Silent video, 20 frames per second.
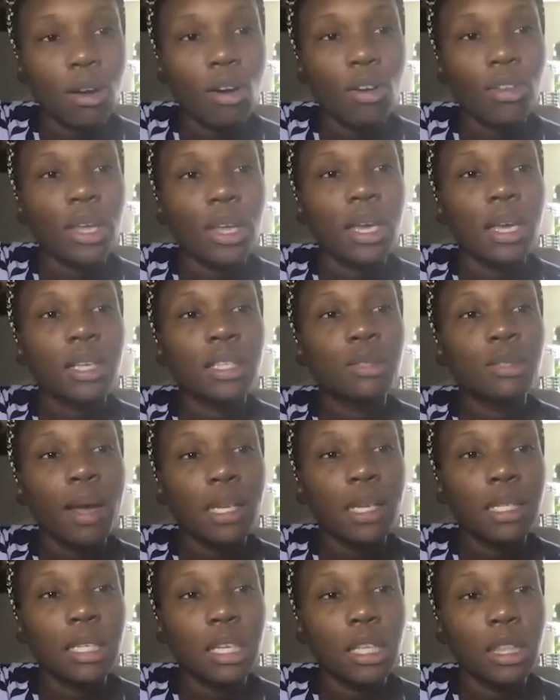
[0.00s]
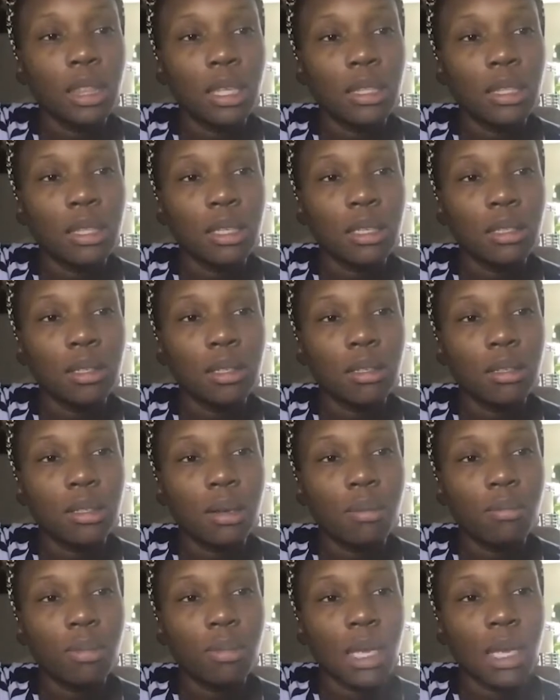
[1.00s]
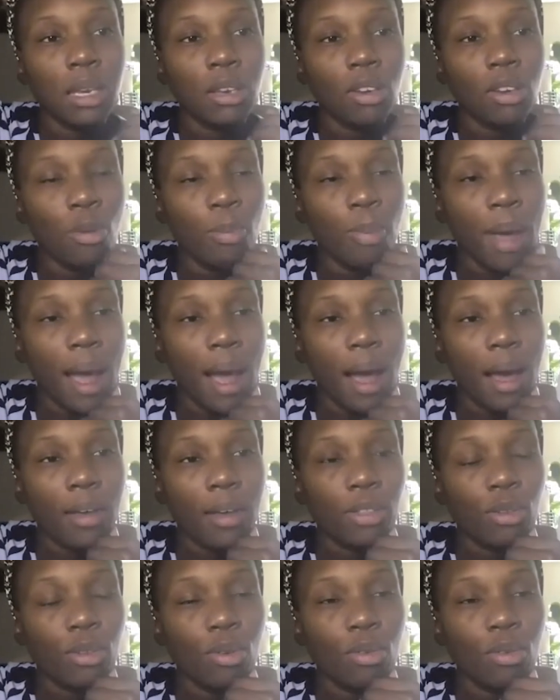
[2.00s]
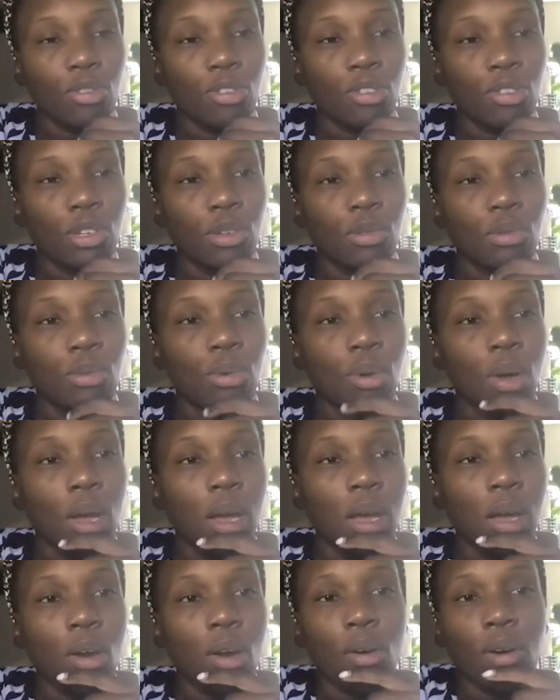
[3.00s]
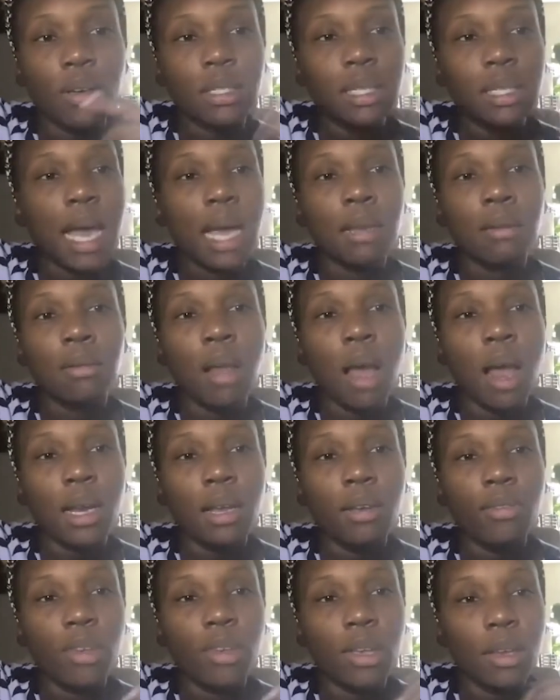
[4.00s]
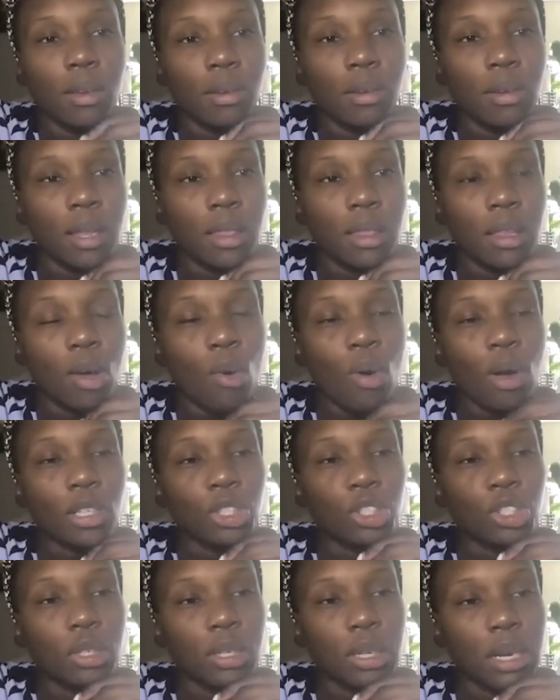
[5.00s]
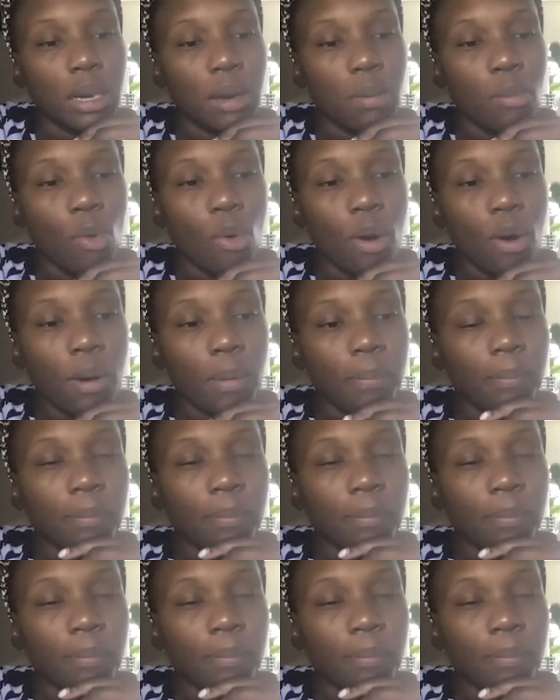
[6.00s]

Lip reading: Are they expecting that this is something in your path, or is that not even in the question anymore?